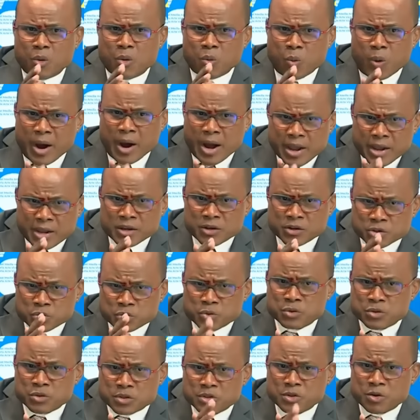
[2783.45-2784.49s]
Why
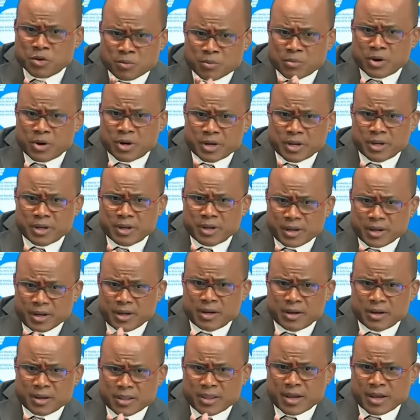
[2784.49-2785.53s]
should somebody
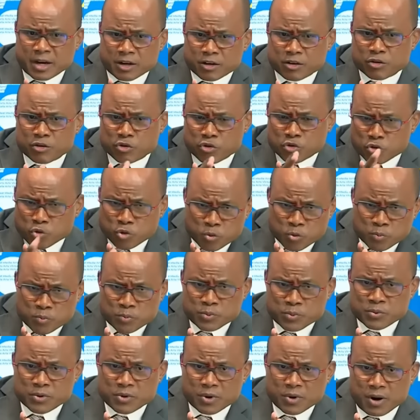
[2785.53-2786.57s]
in that group
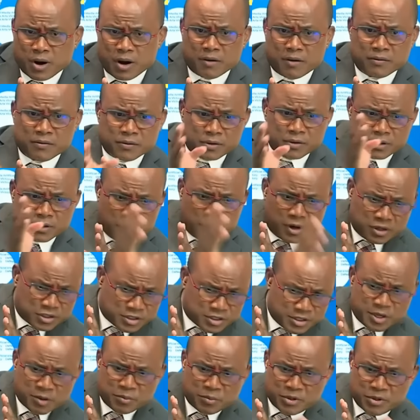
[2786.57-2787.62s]
of not
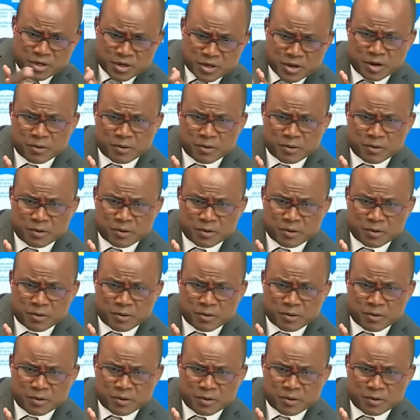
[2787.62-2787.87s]
JLP,